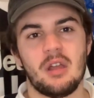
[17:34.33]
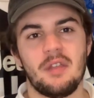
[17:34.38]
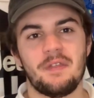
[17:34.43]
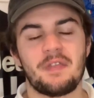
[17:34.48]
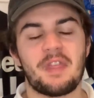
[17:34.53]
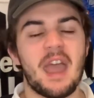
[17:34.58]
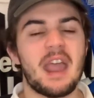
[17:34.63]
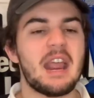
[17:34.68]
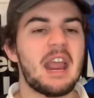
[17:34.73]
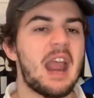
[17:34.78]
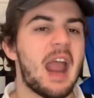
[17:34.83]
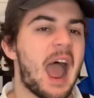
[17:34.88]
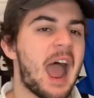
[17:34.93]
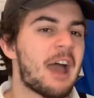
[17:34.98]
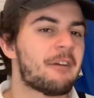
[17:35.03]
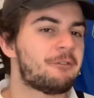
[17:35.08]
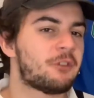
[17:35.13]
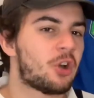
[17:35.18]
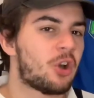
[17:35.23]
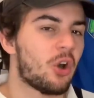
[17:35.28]
They
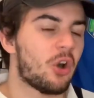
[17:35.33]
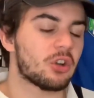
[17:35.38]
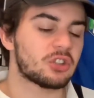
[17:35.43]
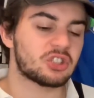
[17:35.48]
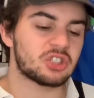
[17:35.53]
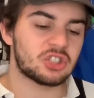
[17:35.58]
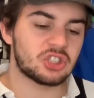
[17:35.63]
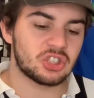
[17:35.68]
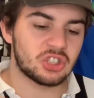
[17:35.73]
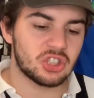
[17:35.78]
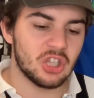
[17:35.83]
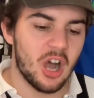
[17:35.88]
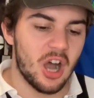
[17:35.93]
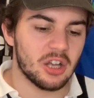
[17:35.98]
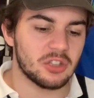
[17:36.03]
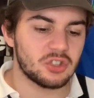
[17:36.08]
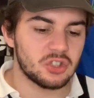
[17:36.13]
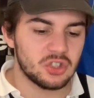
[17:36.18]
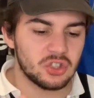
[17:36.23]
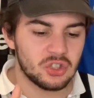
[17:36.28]
have got
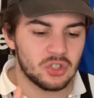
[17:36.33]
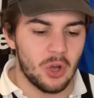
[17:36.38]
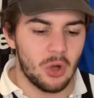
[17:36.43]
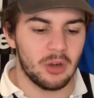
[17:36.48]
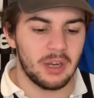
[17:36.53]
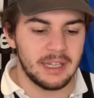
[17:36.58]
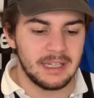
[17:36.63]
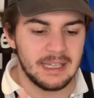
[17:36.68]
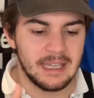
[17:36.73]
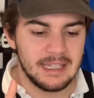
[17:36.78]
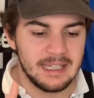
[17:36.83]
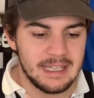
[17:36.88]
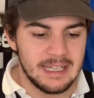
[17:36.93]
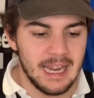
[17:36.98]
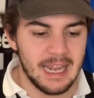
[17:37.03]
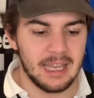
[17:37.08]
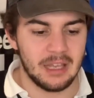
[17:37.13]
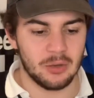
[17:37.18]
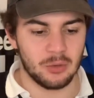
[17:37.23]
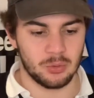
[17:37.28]
such solid
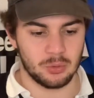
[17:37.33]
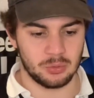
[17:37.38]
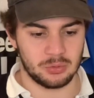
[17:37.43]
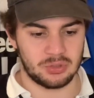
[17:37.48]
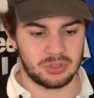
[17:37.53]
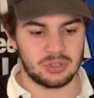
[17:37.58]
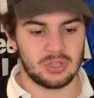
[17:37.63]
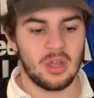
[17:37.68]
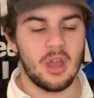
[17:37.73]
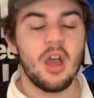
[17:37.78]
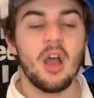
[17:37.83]
deals